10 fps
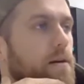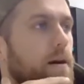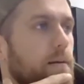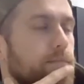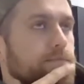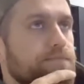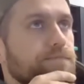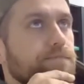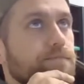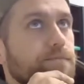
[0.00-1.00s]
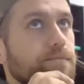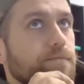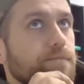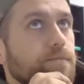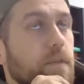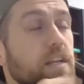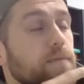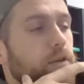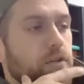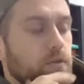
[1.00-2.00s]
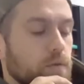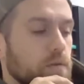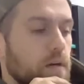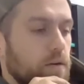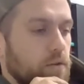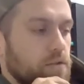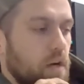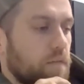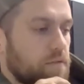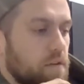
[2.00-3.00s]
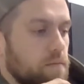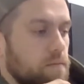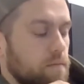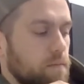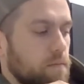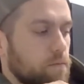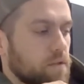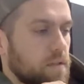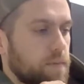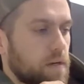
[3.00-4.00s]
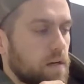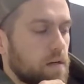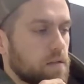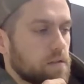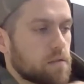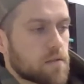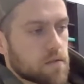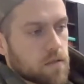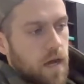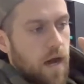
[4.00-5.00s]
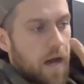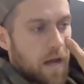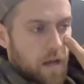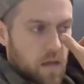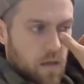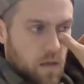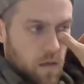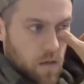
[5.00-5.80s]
And it's been a good tool. I don't use it often really because at